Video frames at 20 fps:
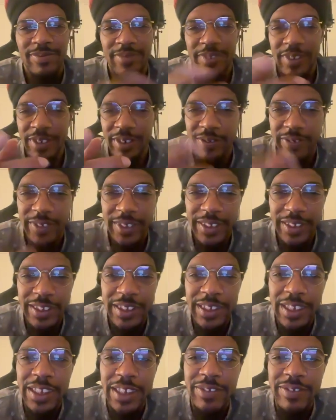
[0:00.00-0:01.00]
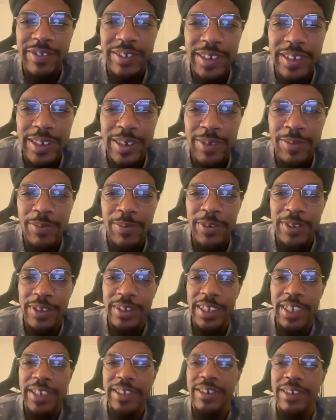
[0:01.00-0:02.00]
You successfully
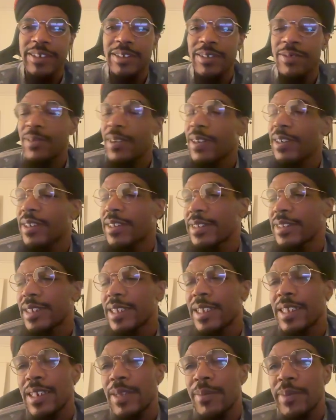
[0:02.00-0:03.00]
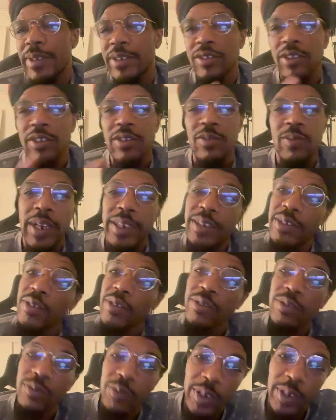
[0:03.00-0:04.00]
protected your wallet. Now make sure you write
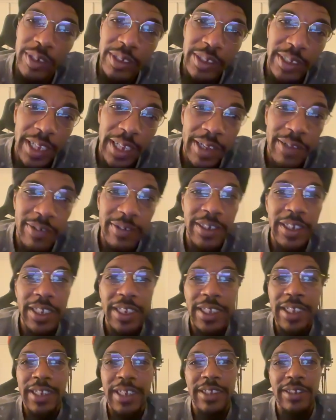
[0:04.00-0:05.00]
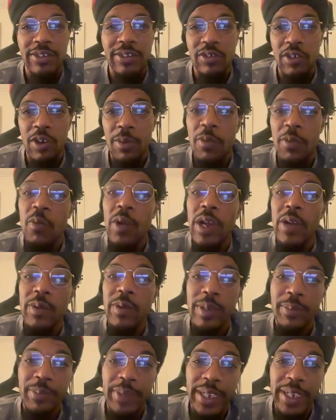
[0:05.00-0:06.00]
those words down and store them away
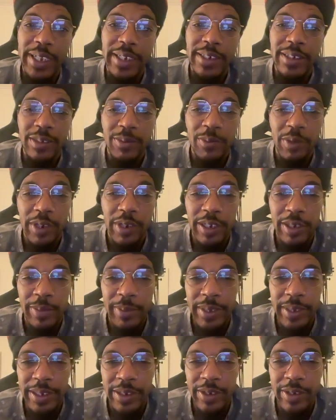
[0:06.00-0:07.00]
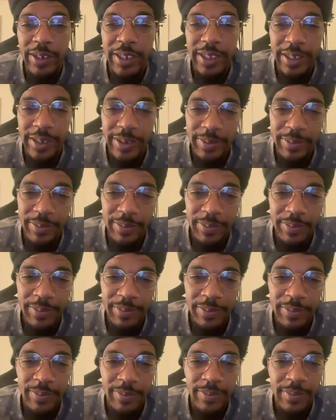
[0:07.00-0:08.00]
with a pen somewhere. Ain't nobody gonna get them.
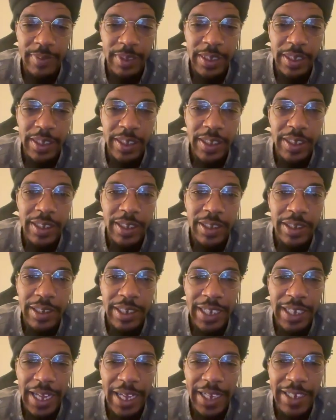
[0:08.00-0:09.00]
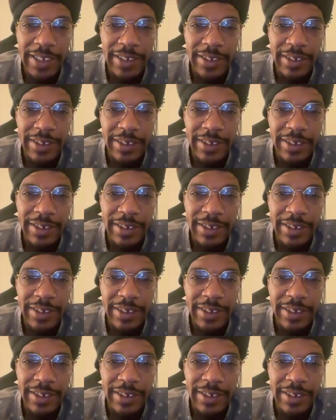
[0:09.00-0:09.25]
Got it.